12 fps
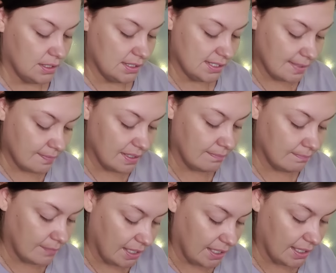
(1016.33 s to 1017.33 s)
somebody
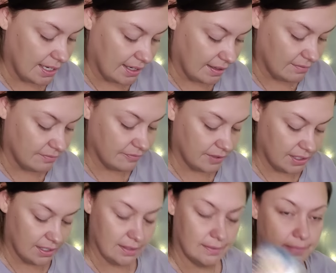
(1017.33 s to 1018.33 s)
may have
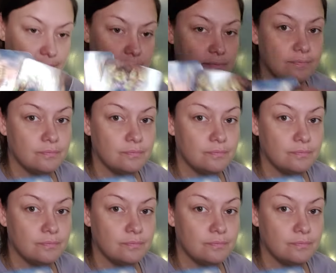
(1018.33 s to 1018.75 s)
um,